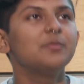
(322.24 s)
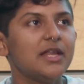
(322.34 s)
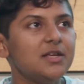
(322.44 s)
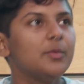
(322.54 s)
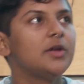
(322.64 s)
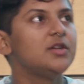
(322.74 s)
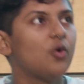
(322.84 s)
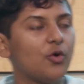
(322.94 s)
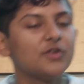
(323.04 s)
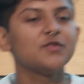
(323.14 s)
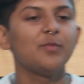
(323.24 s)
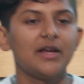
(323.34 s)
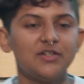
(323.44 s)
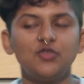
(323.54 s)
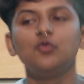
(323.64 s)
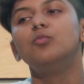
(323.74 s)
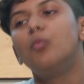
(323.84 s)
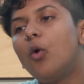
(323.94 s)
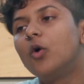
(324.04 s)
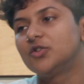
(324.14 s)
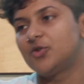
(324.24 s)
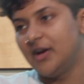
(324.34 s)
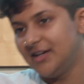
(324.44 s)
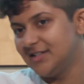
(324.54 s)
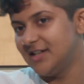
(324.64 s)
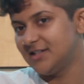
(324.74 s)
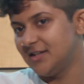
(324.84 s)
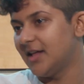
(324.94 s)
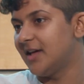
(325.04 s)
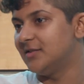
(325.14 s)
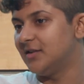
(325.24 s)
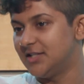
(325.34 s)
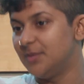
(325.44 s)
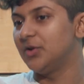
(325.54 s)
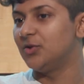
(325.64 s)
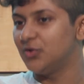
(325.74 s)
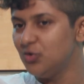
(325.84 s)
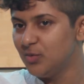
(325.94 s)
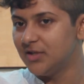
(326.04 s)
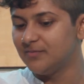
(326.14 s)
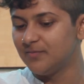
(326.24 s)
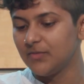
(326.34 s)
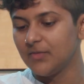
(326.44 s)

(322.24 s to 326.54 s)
many orders of magnitude more training data than a typical human